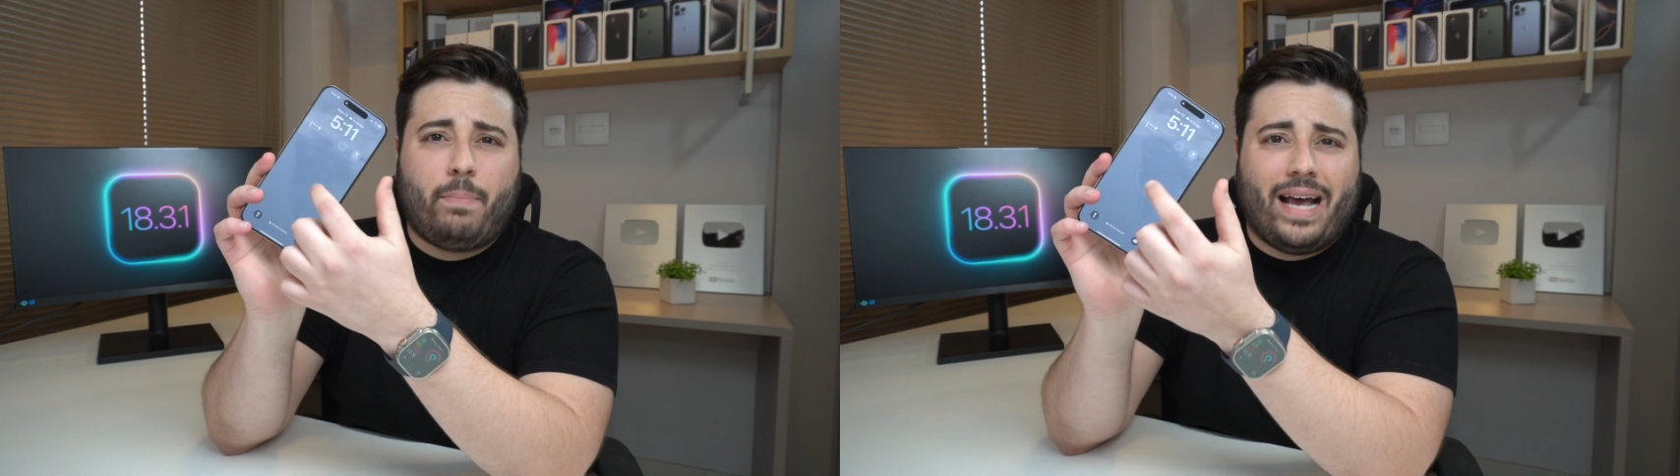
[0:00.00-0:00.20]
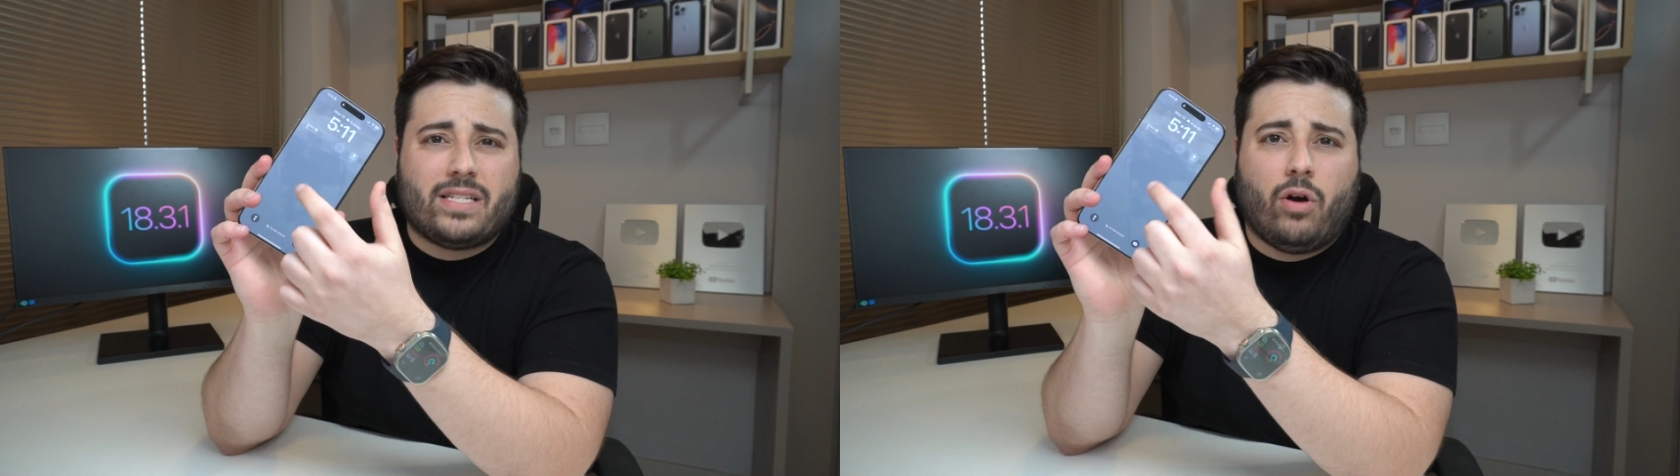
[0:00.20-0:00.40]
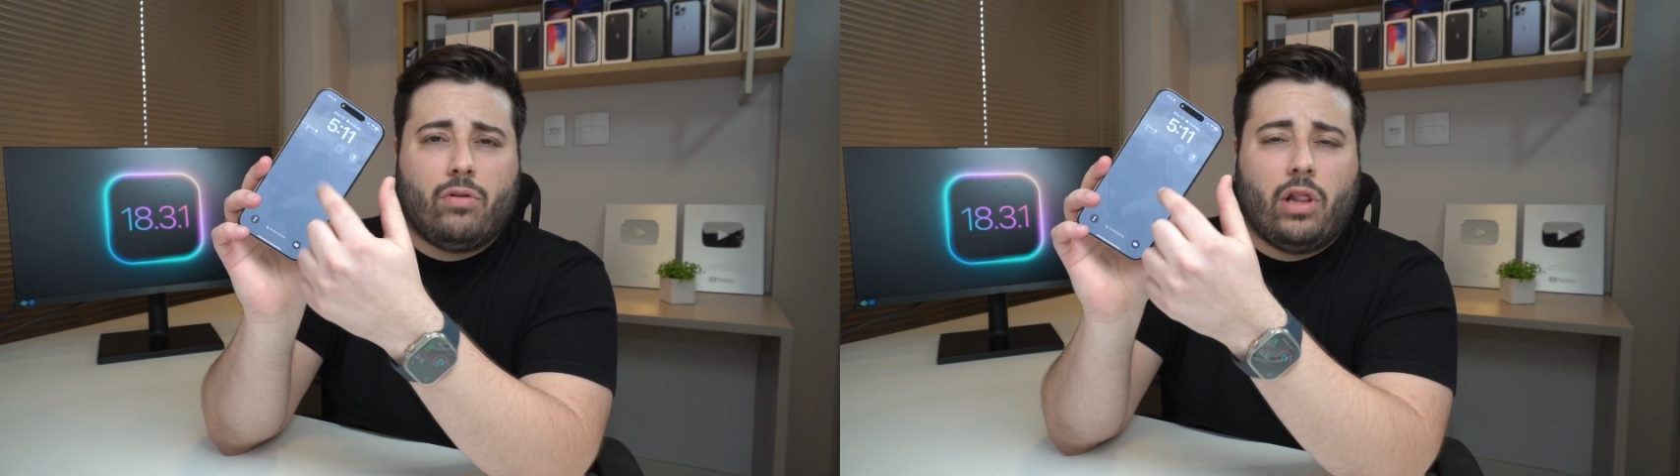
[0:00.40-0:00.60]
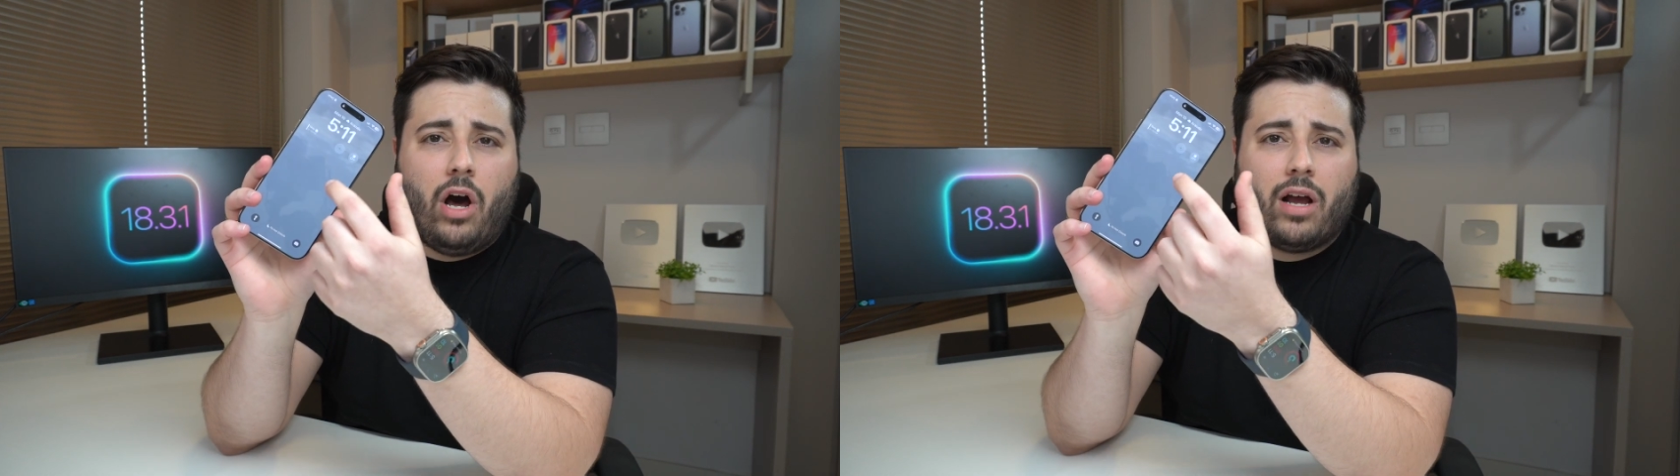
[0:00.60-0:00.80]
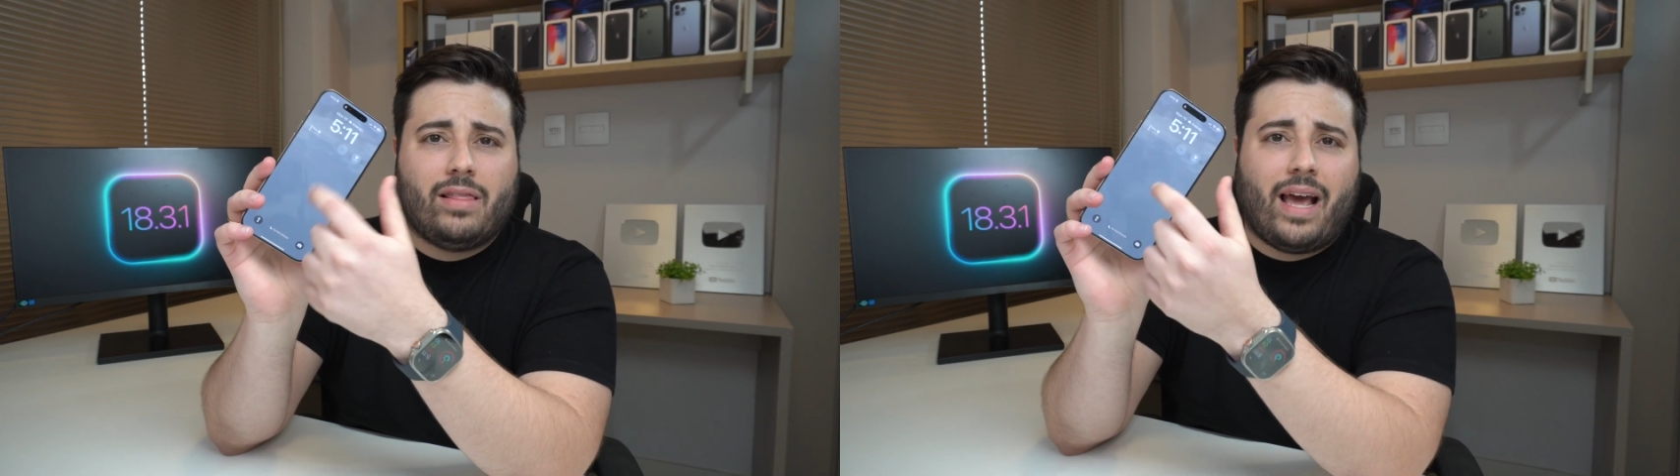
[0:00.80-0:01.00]
passcode
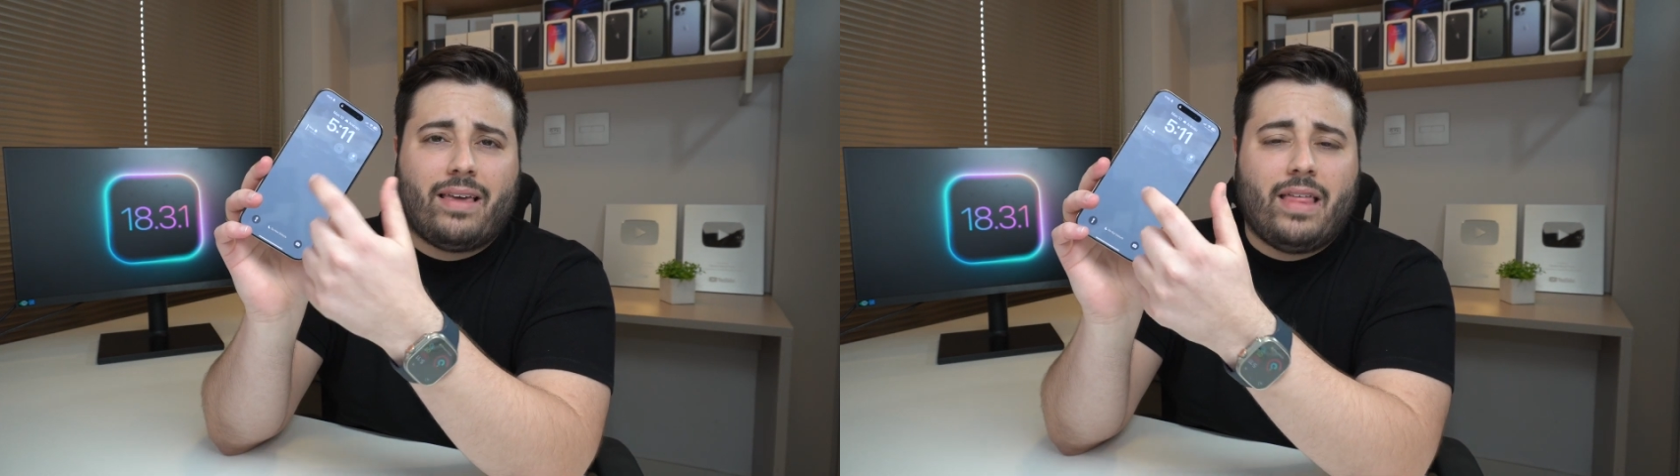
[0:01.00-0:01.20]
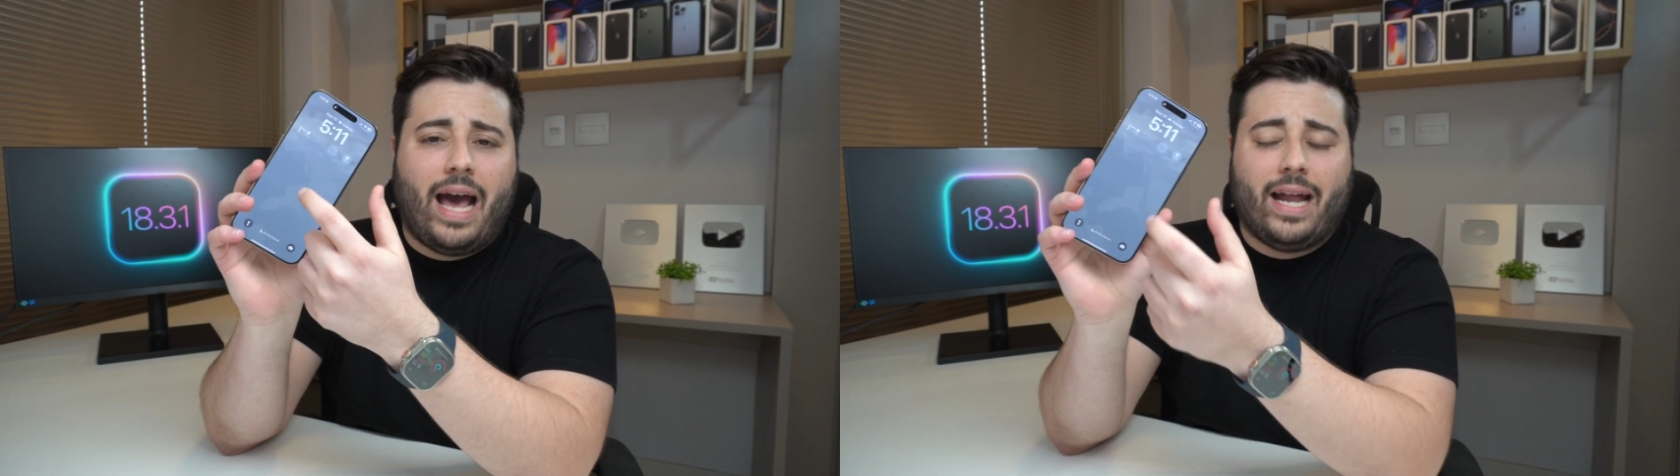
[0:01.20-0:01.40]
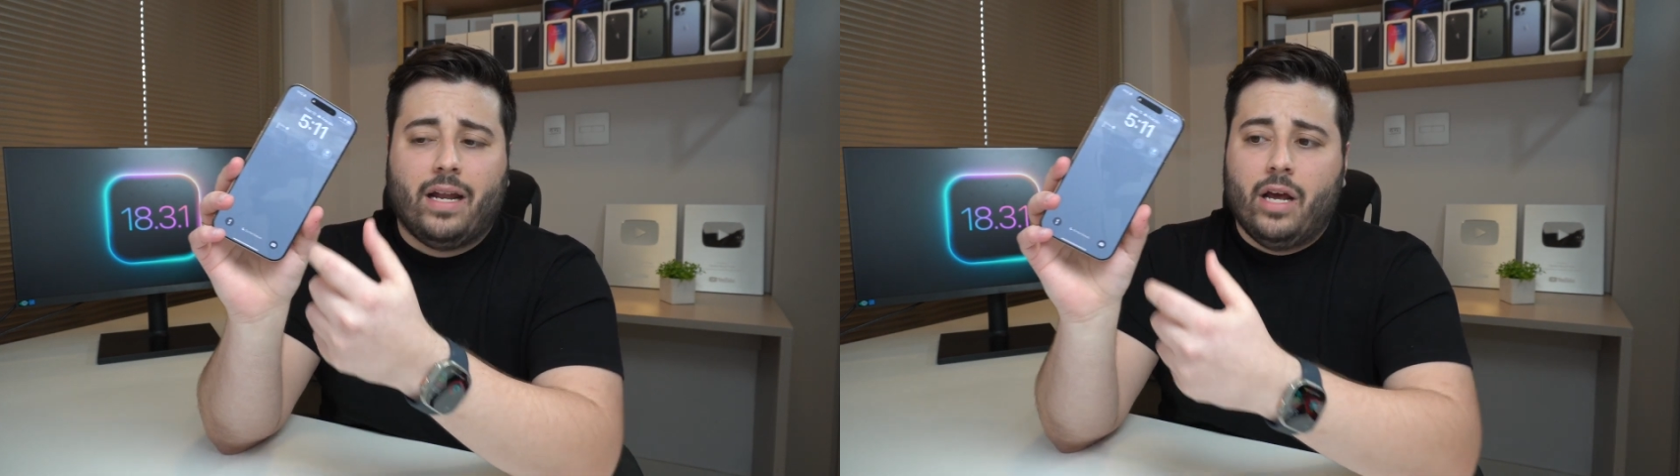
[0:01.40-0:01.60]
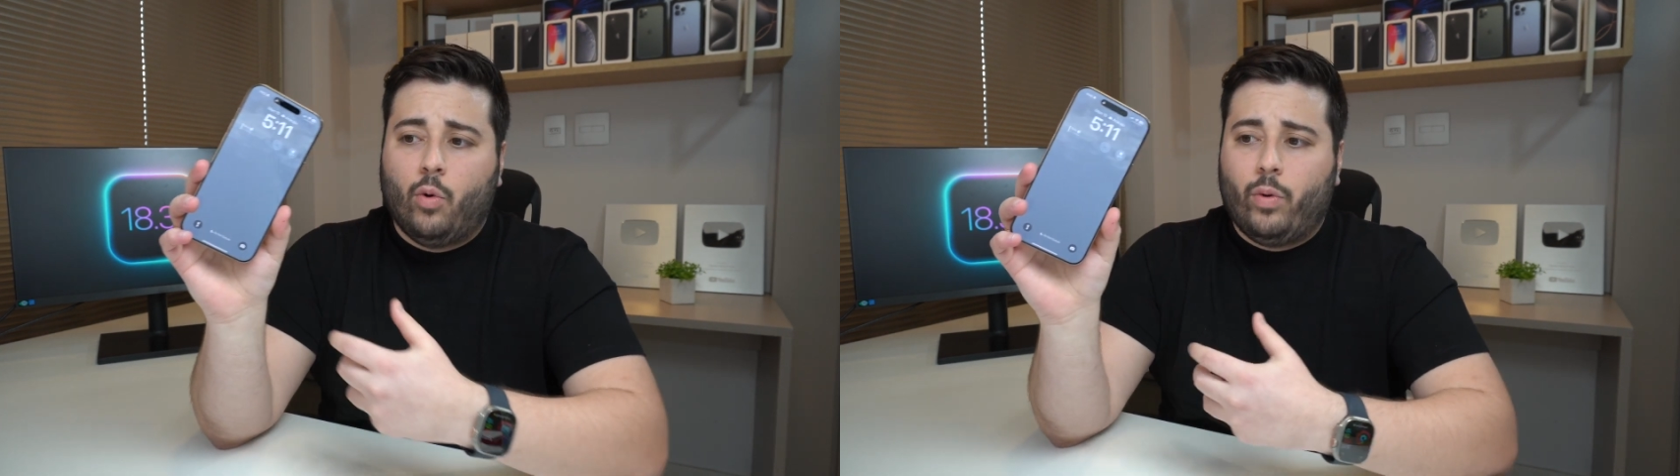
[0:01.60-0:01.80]
locked like that,